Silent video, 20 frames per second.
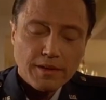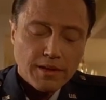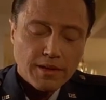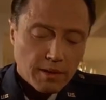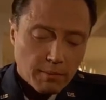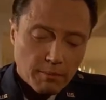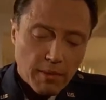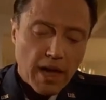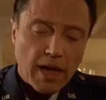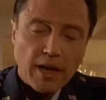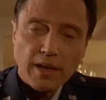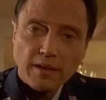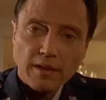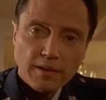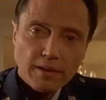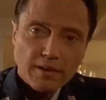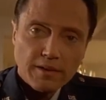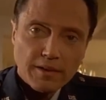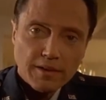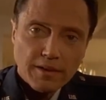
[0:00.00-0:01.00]
little man,
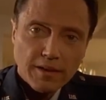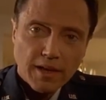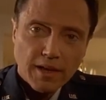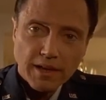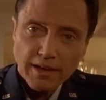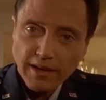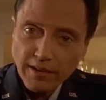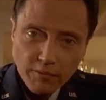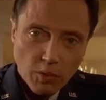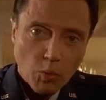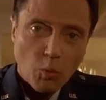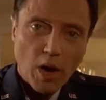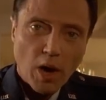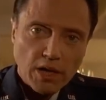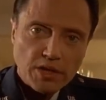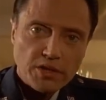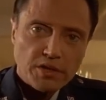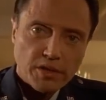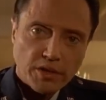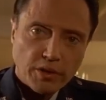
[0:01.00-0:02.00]
I give the
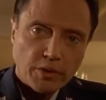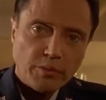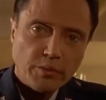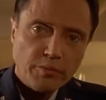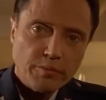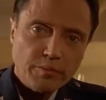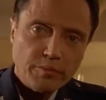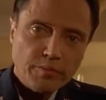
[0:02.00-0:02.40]
watch to you.